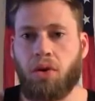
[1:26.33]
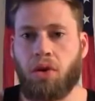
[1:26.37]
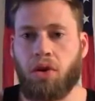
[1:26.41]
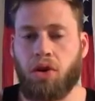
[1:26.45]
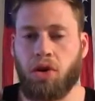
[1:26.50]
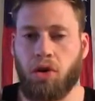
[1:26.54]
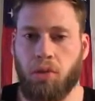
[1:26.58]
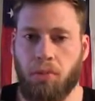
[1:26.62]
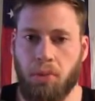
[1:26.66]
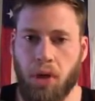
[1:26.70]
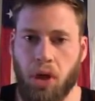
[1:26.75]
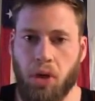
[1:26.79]

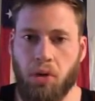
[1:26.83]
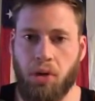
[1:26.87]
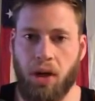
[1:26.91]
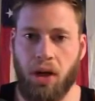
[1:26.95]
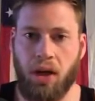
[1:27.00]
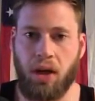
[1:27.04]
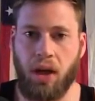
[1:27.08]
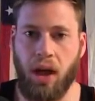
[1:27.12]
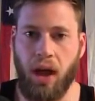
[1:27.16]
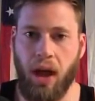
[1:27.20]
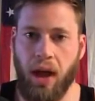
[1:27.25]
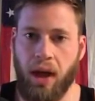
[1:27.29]

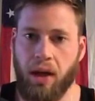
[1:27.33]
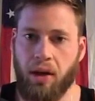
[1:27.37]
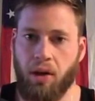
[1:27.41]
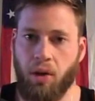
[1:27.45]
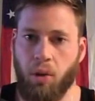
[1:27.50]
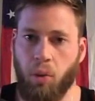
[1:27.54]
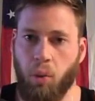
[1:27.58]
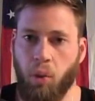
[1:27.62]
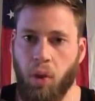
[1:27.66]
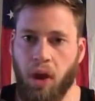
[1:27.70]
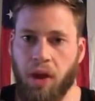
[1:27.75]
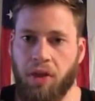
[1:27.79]
communicate
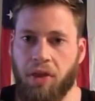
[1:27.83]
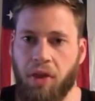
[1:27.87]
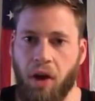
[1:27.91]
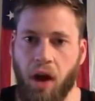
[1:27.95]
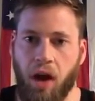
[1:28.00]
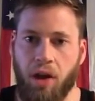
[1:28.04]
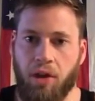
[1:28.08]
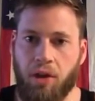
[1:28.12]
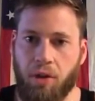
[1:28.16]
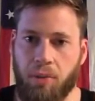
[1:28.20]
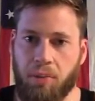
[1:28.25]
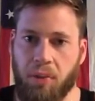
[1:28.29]
with
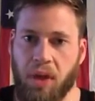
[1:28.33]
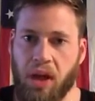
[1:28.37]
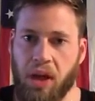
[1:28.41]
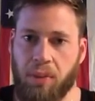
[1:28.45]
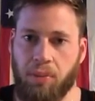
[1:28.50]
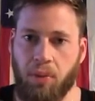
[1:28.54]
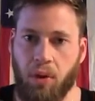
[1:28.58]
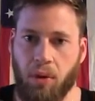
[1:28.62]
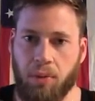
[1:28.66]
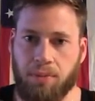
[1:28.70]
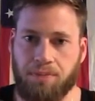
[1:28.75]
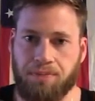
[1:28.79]
other
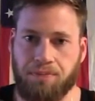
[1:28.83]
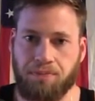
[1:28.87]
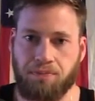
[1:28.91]
people.